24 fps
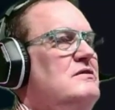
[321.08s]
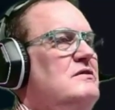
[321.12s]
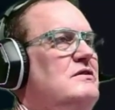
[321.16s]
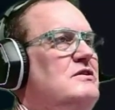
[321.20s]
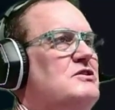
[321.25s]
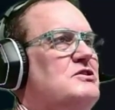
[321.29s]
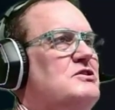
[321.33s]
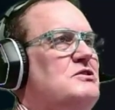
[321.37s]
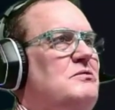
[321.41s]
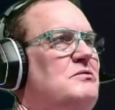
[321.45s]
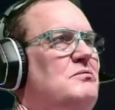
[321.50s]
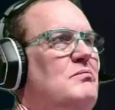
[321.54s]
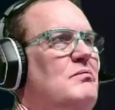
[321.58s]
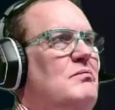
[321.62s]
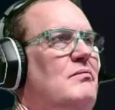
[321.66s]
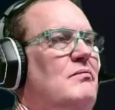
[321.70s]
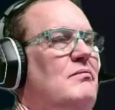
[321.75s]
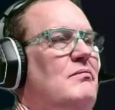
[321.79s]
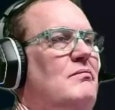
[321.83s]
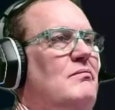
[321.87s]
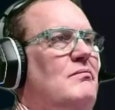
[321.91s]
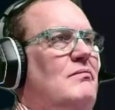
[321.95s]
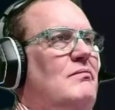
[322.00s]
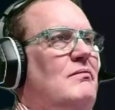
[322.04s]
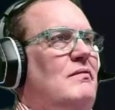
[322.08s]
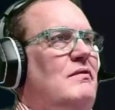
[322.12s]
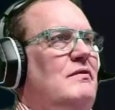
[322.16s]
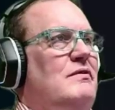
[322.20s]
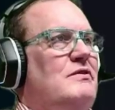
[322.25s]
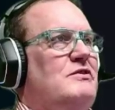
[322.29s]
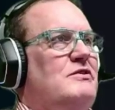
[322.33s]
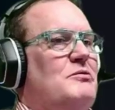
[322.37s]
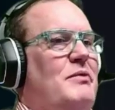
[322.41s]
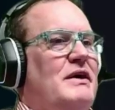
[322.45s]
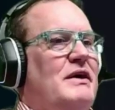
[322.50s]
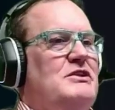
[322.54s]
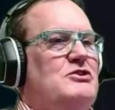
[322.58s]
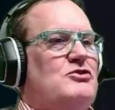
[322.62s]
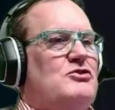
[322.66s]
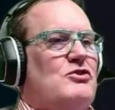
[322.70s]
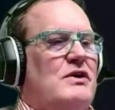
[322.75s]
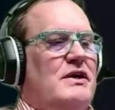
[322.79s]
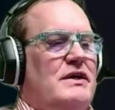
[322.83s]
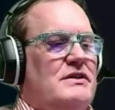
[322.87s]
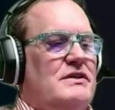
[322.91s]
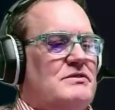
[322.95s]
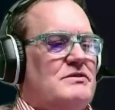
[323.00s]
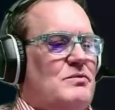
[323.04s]
just so my
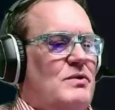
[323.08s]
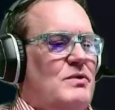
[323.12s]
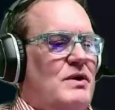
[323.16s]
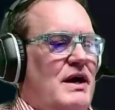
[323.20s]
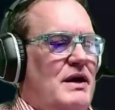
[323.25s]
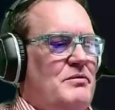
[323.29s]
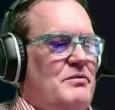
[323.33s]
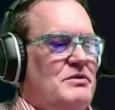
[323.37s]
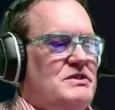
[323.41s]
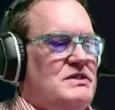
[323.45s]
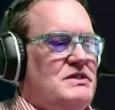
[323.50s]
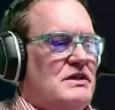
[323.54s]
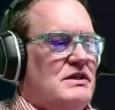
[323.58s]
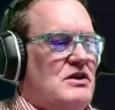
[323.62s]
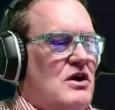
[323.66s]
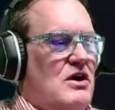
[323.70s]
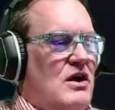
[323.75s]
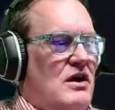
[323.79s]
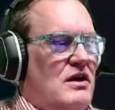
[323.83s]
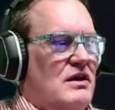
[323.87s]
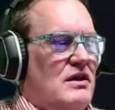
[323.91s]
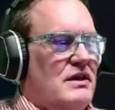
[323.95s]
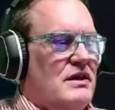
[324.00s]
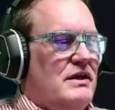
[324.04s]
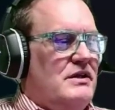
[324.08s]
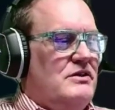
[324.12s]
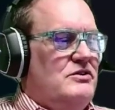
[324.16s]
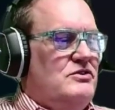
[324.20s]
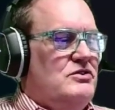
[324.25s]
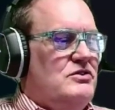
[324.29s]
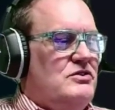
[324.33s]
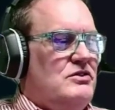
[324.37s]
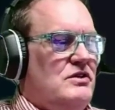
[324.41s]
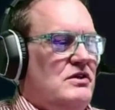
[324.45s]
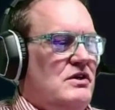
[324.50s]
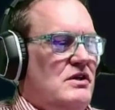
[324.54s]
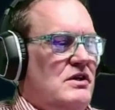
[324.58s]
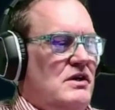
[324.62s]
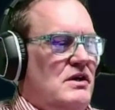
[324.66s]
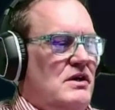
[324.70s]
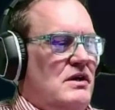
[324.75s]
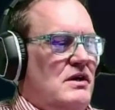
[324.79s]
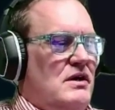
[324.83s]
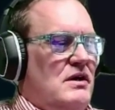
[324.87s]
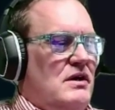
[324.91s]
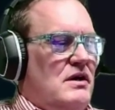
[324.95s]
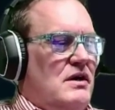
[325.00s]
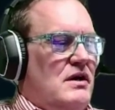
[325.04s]
story is when I was in college,
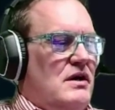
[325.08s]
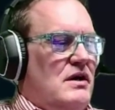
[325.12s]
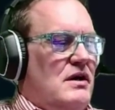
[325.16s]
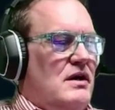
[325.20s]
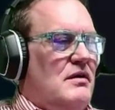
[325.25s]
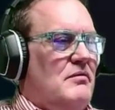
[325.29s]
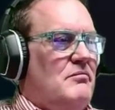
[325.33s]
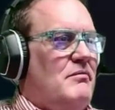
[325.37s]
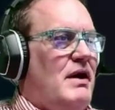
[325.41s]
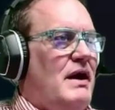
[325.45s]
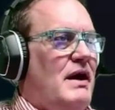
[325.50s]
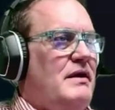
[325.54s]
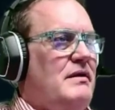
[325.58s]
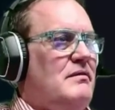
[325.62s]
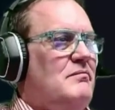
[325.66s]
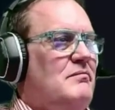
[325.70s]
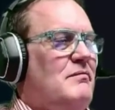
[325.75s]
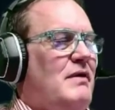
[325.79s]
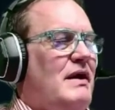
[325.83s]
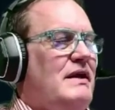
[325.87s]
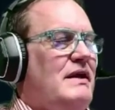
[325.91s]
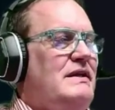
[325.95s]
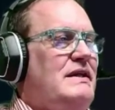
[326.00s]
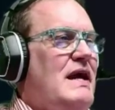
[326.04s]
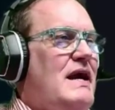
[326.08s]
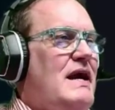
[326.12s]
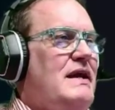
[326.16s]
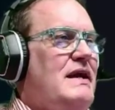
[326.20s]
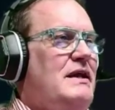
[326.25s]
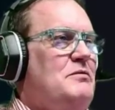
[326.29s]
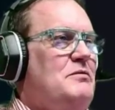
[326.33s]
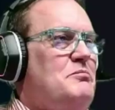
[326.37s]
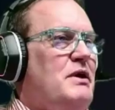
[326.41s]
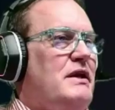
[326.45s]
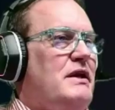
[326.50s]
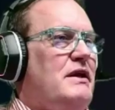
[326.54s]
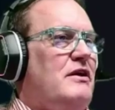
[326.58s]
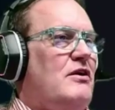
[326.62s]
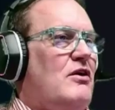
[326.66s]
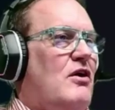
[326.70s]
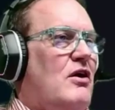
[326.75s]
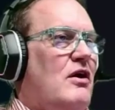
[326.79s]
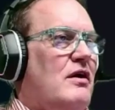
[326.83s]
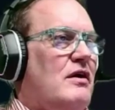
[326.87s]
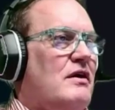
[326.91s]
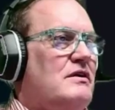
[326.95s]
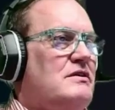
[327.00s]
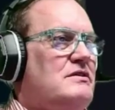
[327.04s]
my dad had been an
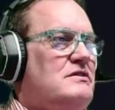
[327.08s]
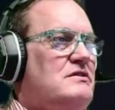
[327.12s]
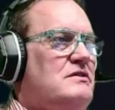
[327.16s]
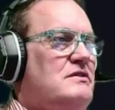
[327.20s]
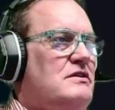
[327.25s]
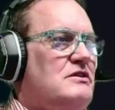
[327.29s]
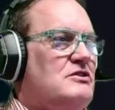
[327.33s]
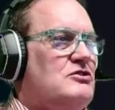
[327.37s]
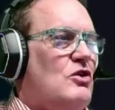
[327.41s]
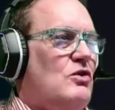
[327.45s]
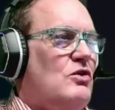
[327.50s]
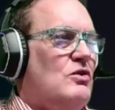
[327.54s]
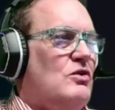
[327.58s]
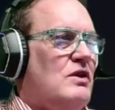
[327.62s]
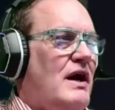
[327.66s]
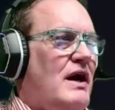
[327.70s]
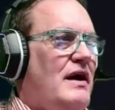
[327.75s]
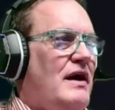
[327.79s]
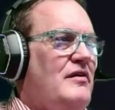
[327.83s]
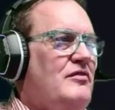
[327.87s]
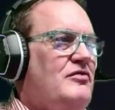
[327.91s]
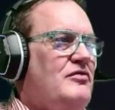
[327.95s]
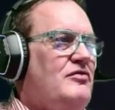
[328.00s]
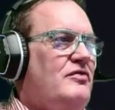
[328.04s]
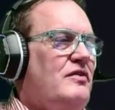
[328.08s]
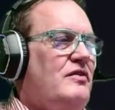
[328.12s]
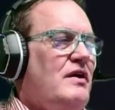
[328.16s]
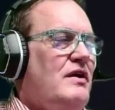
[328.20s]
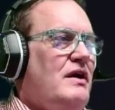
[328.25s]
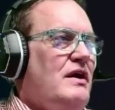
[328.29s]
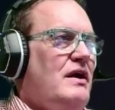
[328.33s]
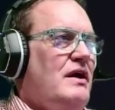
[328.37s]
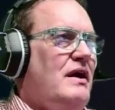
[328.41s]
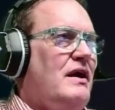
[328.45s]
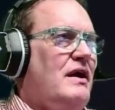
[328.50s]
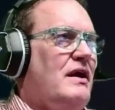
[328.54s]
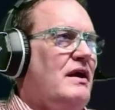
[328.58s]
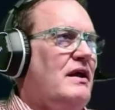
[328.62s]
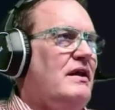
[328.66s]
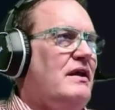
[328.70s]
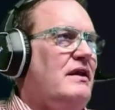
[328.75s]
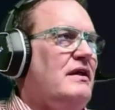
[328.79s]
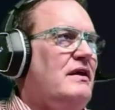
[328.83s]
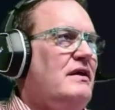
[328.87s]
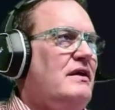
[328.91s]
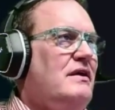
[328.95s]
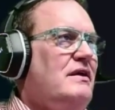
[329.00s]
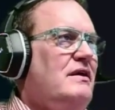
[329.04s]
artist his whole life,
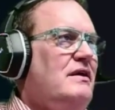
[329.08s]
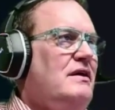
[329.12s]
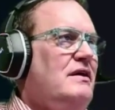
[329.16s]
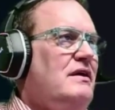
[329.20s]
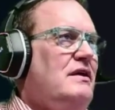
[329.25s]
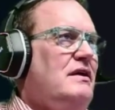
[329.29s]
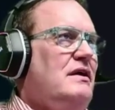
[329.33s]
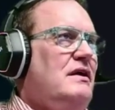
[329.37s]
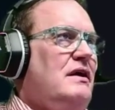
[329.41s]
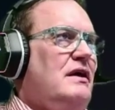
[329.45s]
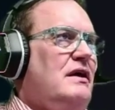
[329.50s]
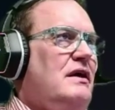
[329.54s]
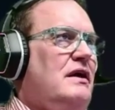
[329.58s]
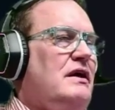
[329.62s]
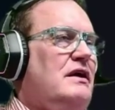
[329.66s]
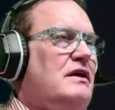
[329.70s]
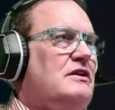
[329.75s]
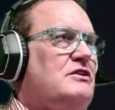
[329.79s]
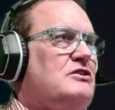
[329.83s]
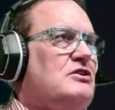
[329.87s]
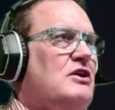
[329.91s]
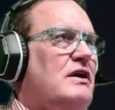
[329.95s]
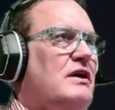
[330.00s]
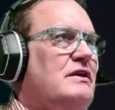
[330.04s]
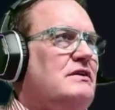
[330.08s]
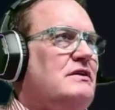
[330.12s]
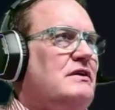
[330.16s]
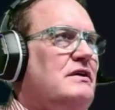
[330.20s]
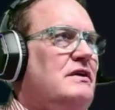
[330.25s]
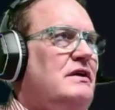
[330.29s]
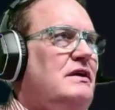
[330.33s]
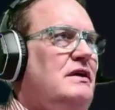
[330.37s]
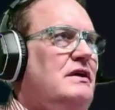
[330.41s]
and he had taught